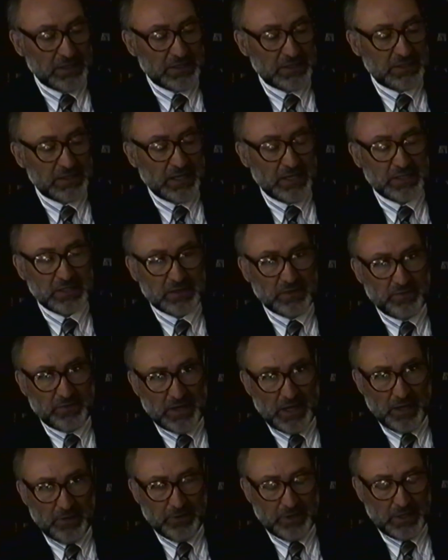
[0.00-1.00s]
states the
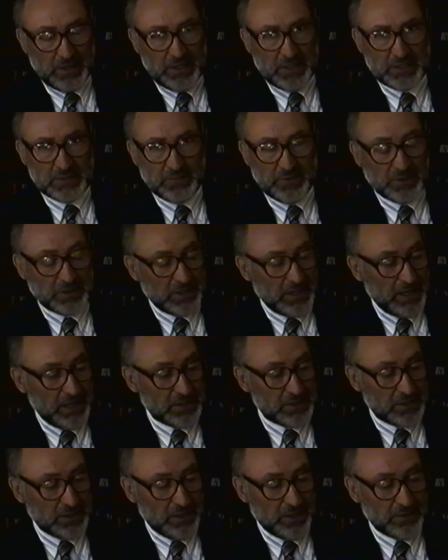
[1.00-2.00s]
following in his book,
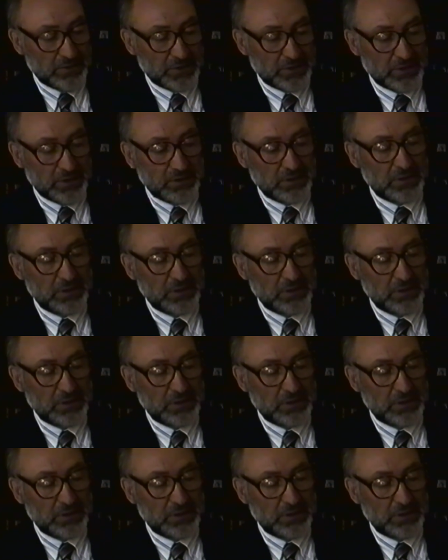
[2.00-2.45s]
Case Closed.